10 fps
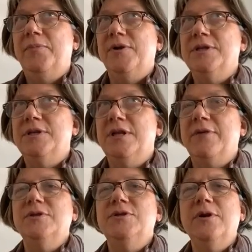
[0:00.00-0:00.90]
there's a lot
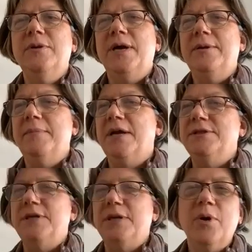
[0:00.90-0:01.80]
of concern about
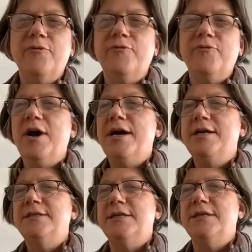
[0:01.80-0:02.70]
melting
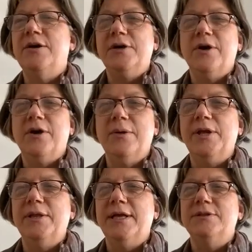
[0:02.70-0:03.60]
permafrost and all the
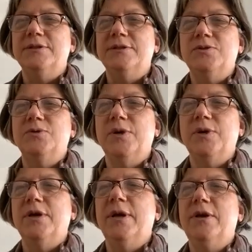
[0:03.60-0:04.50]
carbon that's stored there,